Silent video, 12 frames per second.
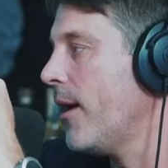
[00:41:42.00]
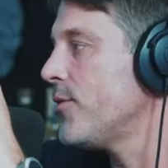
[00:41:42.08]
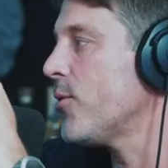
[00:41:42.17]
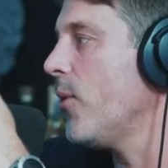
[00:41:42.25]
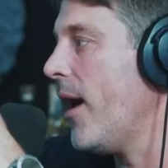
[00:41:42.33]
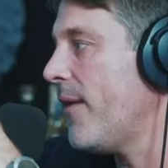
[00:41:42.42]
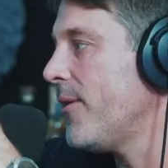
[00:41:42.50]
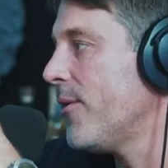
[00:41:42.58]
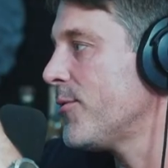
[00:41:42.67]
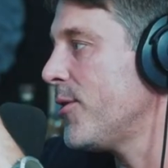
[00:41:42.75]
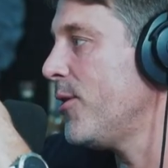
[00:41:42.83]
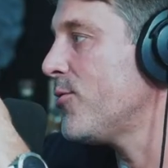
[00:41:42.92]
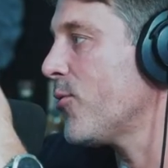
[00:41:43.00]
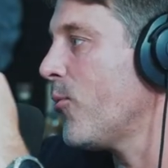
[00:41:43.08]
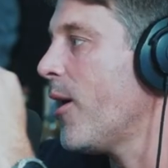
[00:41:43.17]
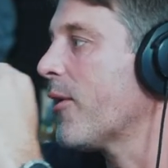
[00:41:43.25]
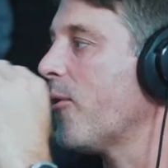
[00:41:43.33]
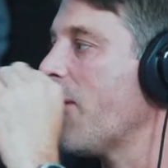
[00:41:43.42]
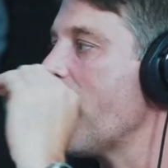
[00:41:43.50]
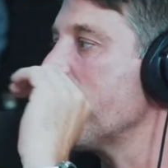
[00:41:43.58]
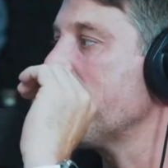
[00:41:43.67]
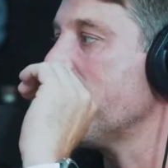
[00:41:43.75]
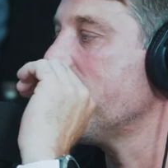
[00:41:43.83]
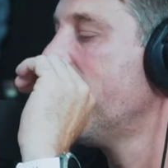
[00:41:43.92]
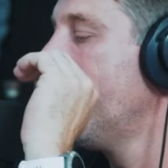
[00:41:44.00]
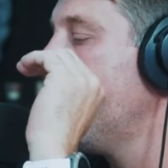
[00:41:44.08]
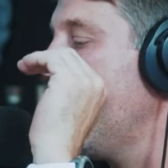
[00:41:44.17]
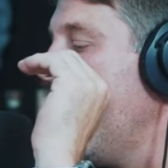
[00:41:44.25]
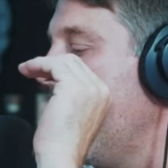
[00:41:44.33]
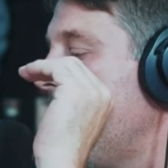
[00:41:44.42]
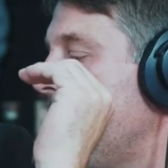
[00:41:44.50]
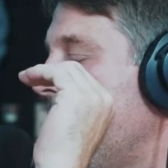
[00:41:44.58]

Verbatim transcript: high school, had those, and he used to walk around with them and